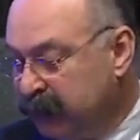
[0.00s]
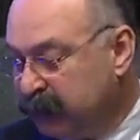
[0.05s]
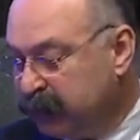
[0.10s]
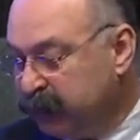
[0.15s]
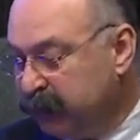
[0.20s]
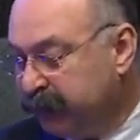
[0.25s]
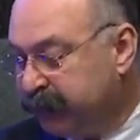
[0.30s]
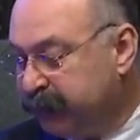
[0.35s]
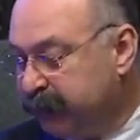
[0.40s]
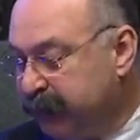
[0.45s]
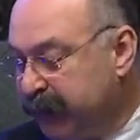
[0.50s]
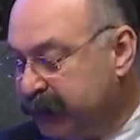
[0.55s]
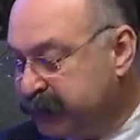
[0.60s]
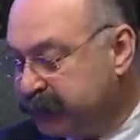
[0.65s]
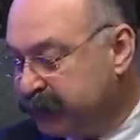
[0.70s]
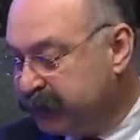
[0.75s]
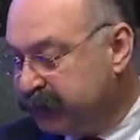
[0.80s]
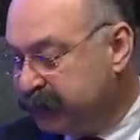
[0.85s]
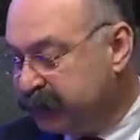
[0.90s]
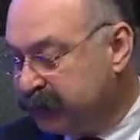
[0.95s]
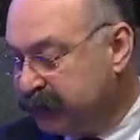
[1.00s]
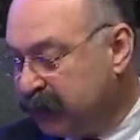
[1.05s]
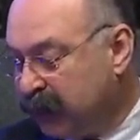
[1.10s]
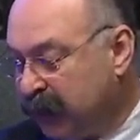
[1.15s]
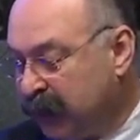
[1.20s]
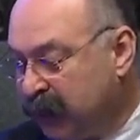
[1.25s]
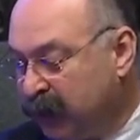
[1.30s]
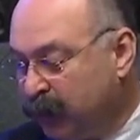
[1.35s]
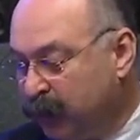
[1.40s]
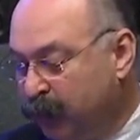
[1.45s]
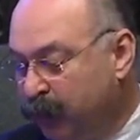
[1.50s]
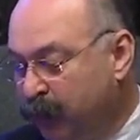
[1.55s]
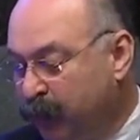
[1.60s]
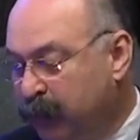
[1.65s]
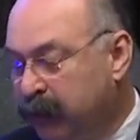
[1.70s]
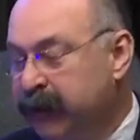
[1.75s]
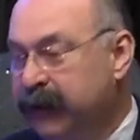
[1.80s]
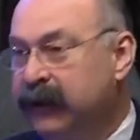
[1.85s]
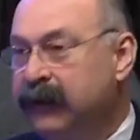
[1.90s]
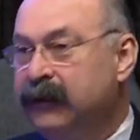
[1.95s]
Two of the measures are
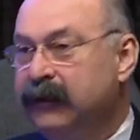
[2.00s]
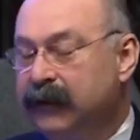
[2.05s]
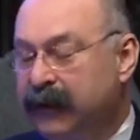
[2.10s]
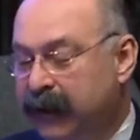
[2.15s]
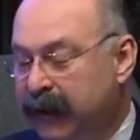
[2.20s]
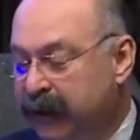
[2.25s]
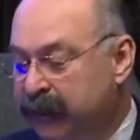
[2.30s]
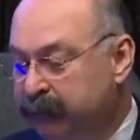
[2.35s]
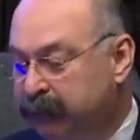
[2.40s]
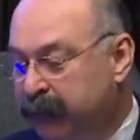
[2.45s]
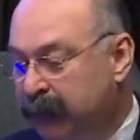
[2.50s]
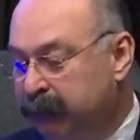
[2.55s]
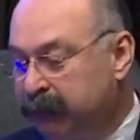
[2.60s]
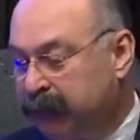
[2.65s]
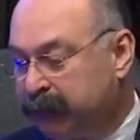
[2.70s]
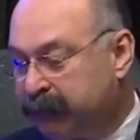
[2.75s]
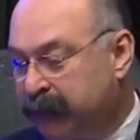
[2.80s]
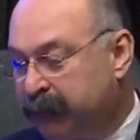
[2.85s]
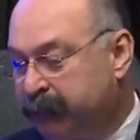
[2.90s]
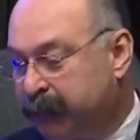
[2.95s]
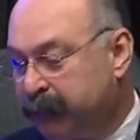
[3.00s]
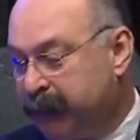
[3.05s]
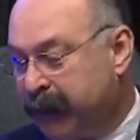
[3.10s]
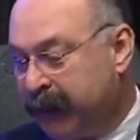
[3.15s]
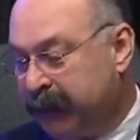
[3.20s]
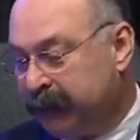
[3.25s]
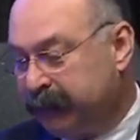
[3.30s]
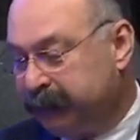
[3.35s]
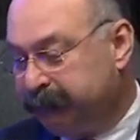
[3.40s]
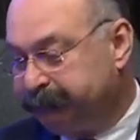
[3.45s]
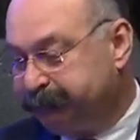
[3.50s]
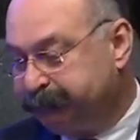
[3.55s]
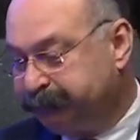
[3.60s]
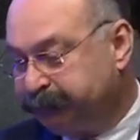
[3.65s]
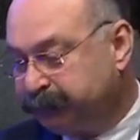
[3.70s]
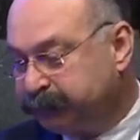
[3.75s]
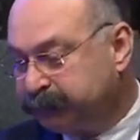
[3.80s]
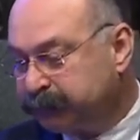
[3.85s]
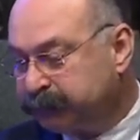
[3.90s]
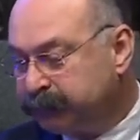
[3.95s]
warning and public reprimand.
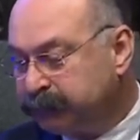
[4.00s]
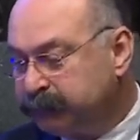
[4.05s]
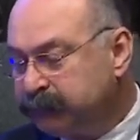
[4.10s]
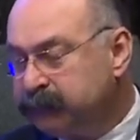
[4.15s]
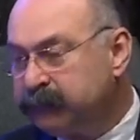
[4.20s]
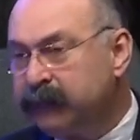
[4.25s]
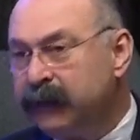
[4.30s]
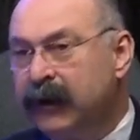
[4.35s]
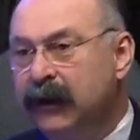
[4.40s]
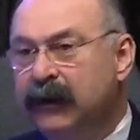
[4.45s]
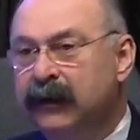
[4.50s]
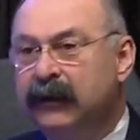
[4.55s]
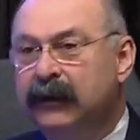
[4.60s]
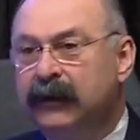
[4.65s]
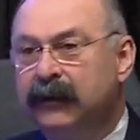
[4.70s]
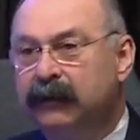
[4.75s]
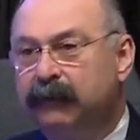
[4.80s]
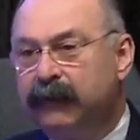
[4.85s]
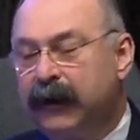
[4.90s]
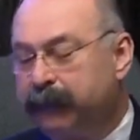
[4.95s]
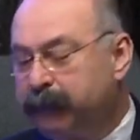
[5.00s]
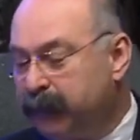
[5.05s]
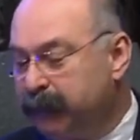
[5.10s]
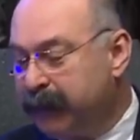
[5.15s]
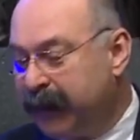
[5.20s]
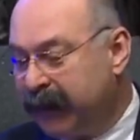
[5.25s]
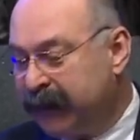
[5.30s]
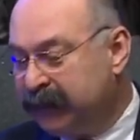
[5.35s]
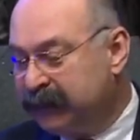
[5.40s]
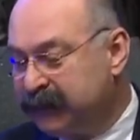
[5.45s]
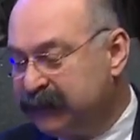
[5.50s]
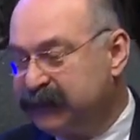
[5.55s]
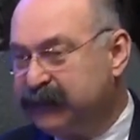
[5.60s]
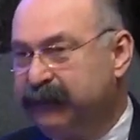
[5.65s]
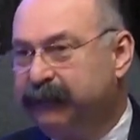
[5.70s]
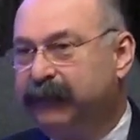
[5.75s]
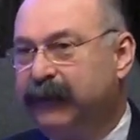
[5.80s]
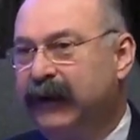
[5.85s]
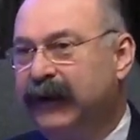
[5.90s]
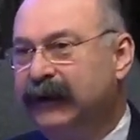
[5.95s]
Reprimand is
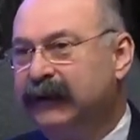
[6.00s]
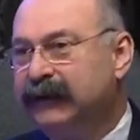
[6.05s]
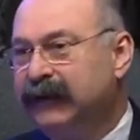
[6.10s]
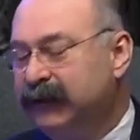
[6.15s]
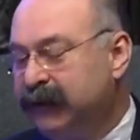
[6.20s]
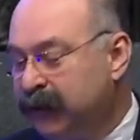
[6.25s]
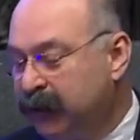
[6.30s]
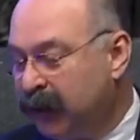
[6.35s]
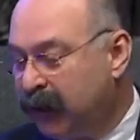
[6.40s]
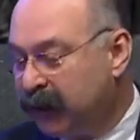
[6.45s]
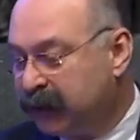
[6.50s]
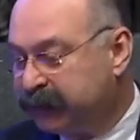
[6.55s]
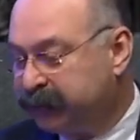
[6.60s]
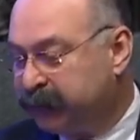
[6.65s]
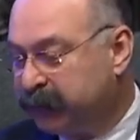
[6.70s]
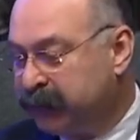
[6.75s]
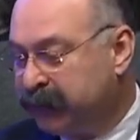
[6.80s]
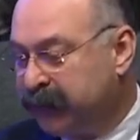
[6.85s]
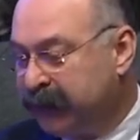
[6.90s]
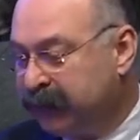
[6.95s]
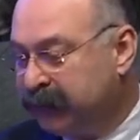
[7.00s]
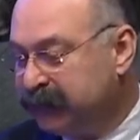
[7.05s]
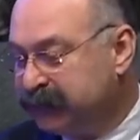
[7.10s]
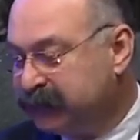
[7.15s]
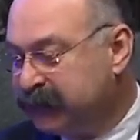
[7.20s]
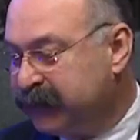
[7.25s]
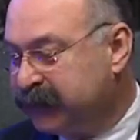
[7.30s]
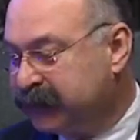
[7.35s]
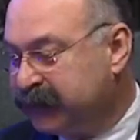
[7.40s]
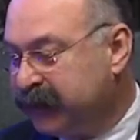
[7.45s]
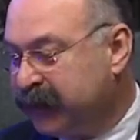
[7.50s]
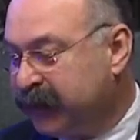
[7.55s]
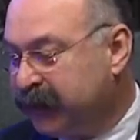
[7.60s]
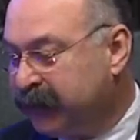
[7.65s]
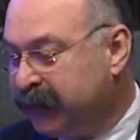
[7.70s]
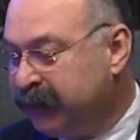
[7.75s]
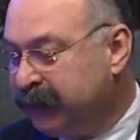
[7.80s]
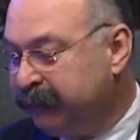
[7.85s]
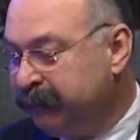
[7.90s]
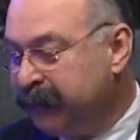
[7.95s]
defined in the Oxford English
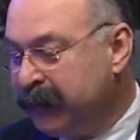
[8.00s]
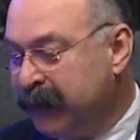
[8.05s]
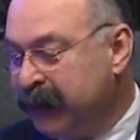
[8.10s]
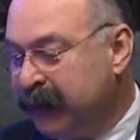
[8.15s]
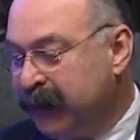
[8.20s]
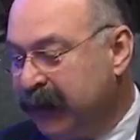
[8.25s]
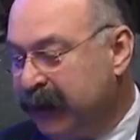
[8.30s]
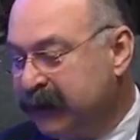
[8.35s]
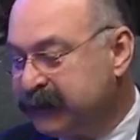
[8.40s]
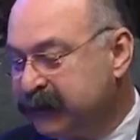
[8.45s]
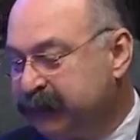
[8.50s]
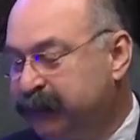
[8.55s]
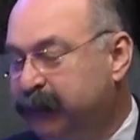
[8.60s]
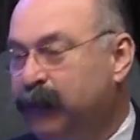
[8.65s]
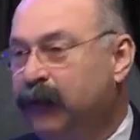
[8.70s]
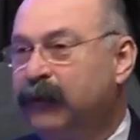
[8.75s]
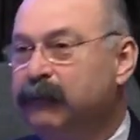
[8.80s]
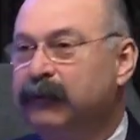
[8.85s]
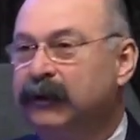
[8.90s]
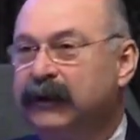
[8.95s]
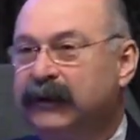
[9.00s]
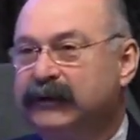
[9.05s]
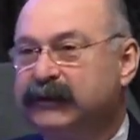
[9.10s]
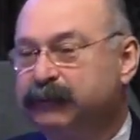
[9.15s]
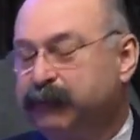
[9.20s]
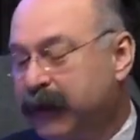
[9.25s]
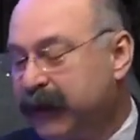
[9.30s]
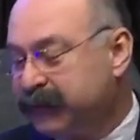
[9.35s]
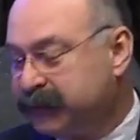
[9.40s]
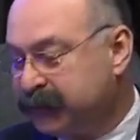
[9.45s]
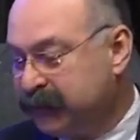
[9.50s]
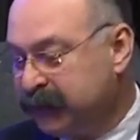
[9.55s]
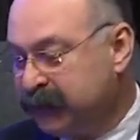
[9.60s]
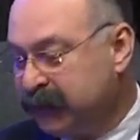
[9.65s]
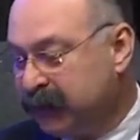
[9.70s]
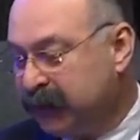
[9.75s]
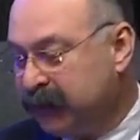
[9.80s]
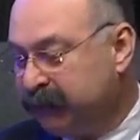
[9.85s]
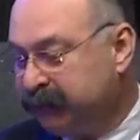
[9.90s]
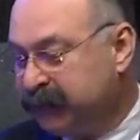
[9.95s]
Dictionary as a formal
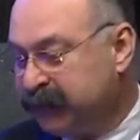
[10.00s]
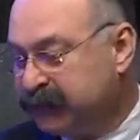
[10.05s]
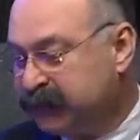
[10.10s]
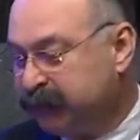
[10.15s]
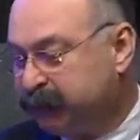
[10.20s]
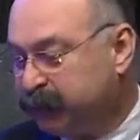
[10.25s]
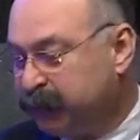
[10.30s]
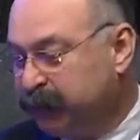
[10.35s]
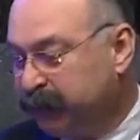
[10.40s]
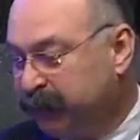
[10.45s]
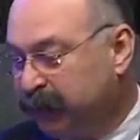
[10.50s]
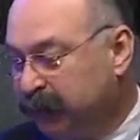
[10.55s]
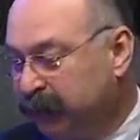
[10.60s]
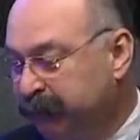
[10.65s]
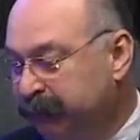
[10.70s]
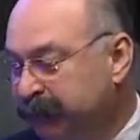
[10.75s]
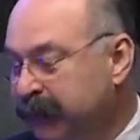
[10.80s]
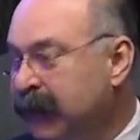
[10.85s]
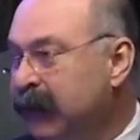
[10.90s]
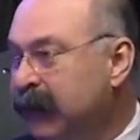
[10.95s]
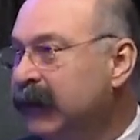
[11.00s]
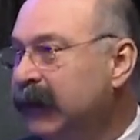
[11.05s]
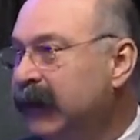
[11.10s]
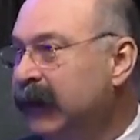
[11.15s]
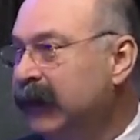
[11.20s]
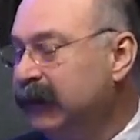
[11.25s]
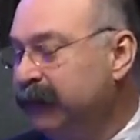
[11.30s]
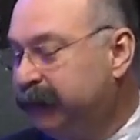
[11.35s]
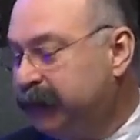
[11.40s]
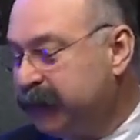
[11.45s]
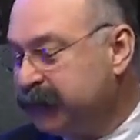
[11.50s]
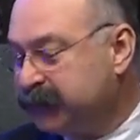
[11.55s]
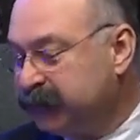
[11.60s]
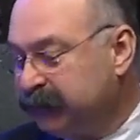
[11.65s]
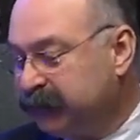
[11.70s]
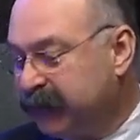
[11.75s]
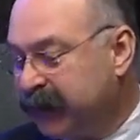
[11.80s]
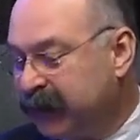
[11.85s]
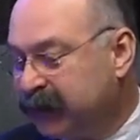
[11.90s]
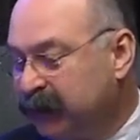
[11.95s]
expression of disapproval, an
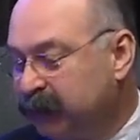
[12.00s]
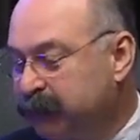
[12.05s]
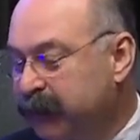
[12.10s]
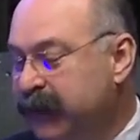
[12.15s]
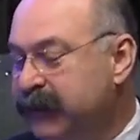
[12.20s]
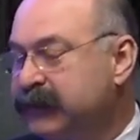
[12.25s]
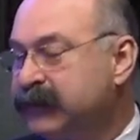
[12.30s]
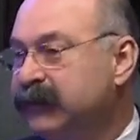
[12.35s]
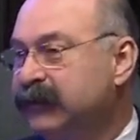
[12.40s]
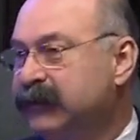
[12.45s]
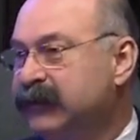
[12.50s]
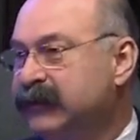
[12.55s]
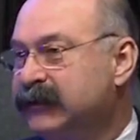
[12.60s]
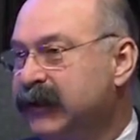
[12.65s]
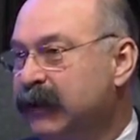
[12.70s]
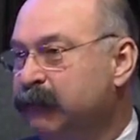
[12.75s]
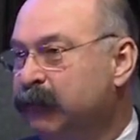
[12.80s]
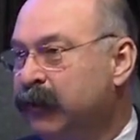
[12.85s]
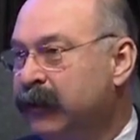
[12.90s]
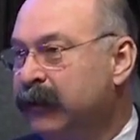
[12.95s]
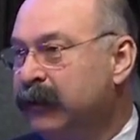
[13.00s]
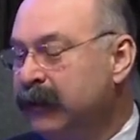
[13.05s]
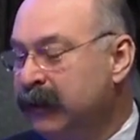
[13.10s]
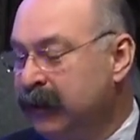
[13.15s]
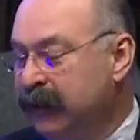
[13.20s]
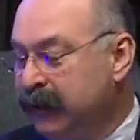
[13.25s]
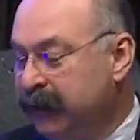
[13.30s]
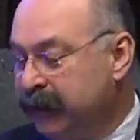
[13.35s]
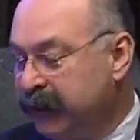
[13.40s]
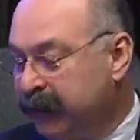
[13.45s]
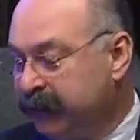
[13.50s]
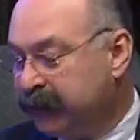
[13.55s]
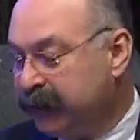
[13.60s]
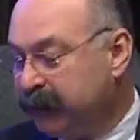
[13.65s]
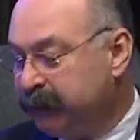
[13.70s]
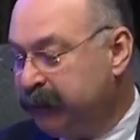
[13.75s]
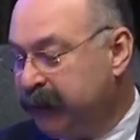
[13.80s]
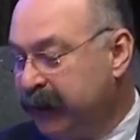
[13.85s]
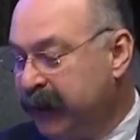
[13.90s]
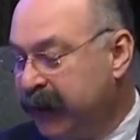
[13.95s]
official declaration to someone that
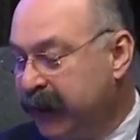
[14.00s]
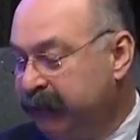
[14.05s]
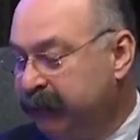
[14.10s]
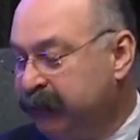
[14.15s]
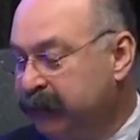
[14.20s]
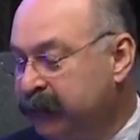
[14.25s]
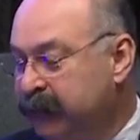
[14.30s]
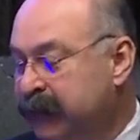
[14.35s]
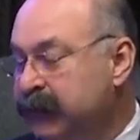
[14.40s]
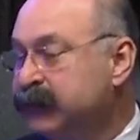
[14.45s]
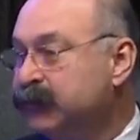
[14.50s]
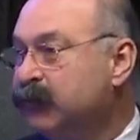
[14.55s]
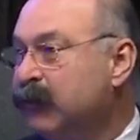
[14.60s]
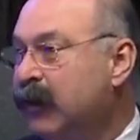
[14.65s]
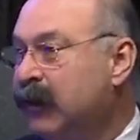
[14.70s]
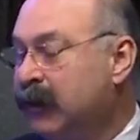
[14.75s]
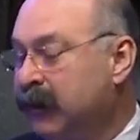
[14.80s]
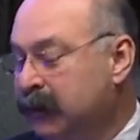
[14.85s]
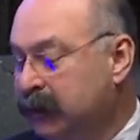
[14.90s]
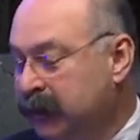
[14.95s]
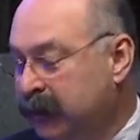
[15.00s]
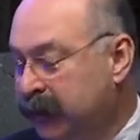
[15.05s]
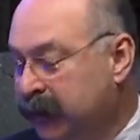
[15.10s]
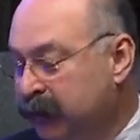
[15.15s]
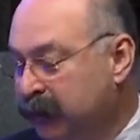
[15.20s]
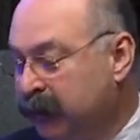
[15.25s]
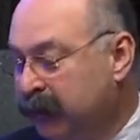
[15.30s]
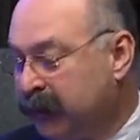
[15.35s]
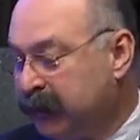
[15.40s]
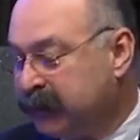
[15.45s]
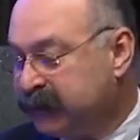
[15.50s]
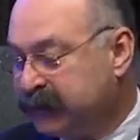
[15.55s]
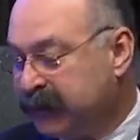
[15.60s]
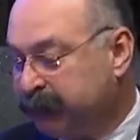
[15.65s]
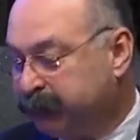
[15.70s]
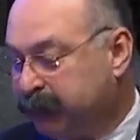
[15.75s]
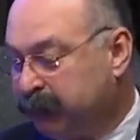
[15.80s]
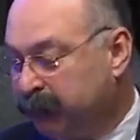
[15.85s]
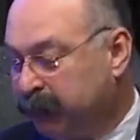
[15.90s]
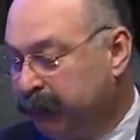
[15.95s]
their behavior is wrong and not
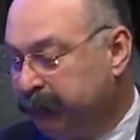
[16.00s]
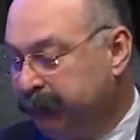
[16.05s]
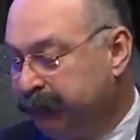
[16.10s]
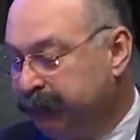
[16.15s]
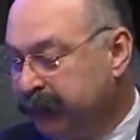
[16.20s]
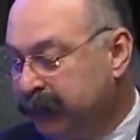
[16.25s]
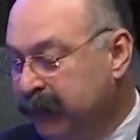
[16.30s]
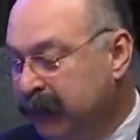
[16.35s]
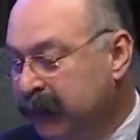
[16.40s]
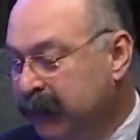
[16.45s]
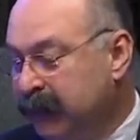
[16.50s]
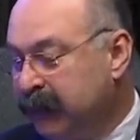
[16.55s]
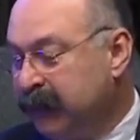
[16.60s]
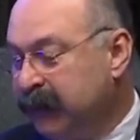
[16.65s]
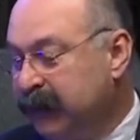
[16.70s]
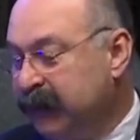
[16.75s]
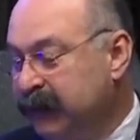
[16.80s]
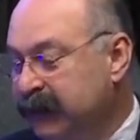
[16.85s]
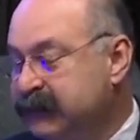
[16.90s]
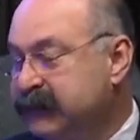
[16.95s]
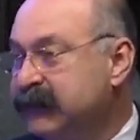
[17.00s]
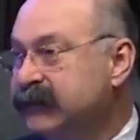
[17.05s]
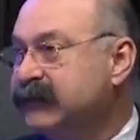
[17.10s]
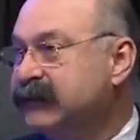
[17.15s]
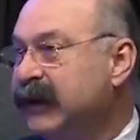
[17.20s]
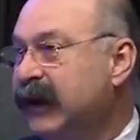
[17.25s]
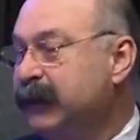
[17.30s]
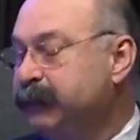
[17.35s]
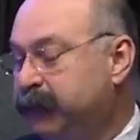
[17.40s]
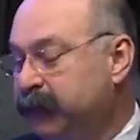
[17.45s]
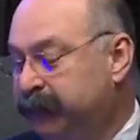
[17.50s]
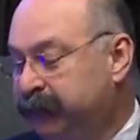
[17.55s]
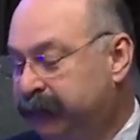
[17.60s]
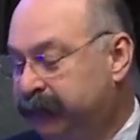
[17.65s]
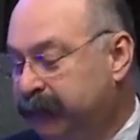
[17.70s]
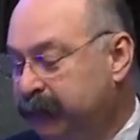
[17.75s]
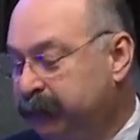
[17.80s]
acceptable. It is this type of